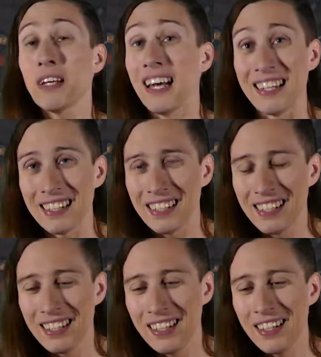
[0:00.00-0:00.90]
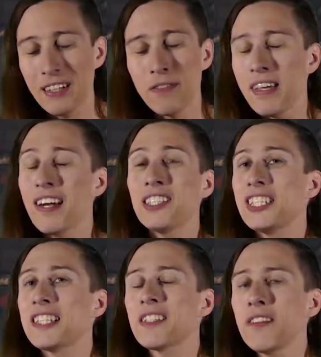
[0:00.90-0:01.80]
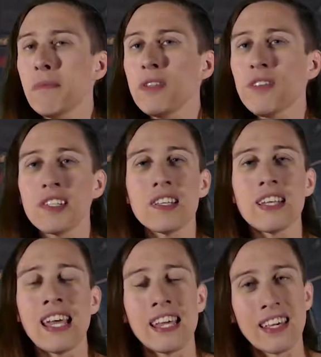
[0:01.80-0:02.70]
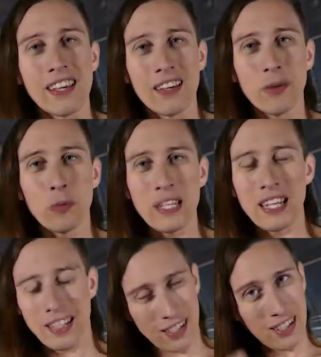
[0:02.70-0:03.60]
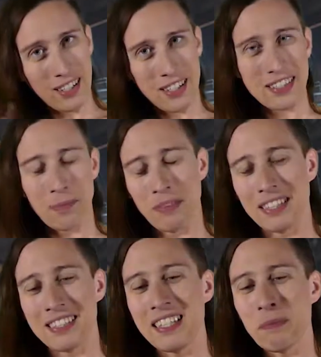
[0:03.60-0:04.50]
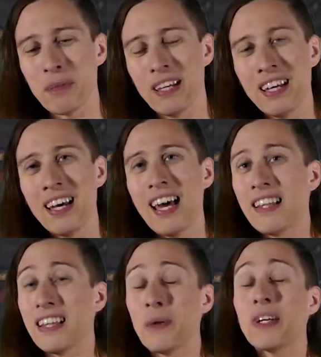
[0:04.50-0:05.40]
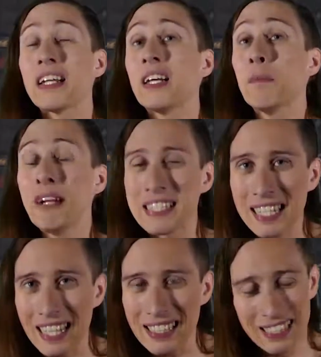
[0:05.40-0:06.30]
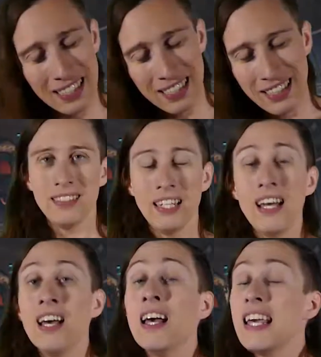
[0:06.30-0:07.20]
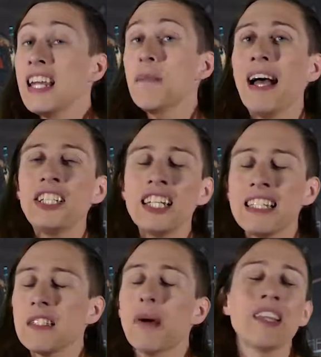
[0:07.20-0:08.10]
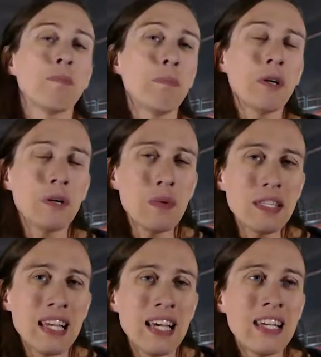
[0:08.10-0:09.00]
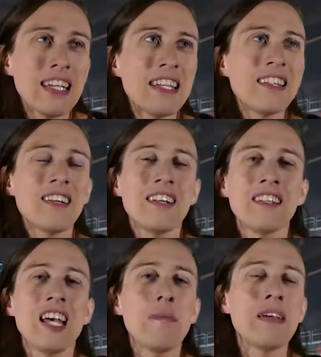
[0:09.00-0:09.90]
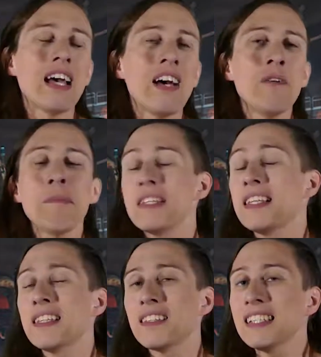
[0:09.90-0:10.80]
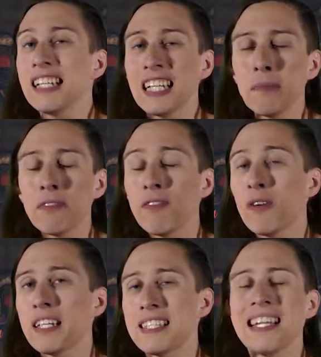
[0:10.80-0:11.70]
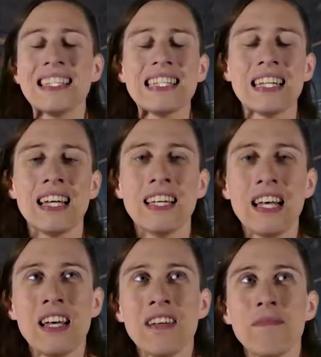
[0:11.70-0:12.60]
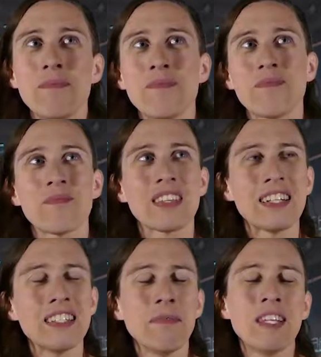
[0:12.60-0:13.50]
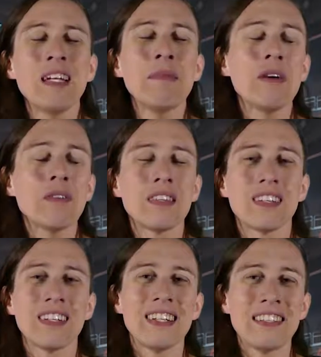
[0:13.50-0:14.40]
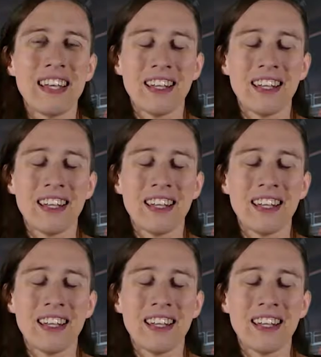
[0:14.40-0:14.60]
kind of NRG scrims versus a weak something team, and they were getting their butts kicked. In a match against some other pros, he started typing out but then deleted it before he sent it, something about his